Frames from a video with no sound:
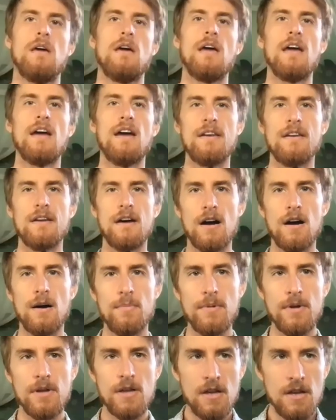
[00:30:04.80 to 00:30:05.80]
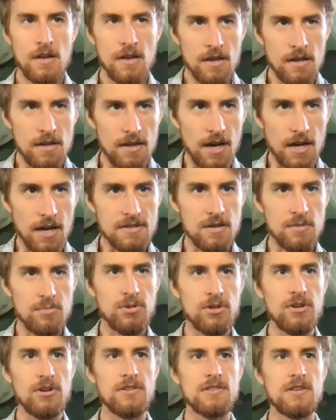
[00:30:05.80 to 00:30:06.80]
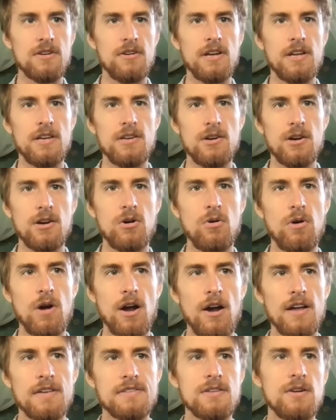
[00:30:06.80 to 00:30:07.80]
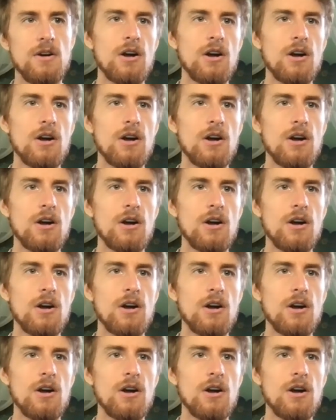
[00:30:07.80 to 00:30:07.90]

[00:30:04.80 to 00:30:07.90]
And yeah, so Pluto's going into Aquarius.